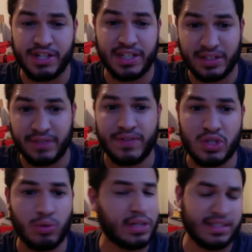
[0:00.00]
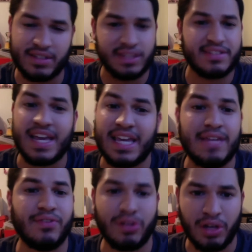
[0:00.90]
individually, it's going to take
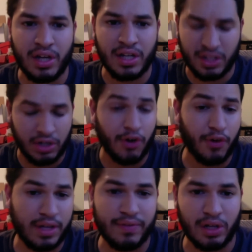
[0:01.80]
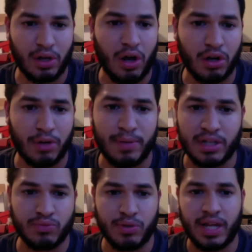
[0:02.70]
even longer,
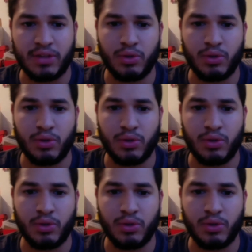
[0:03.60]
because we're not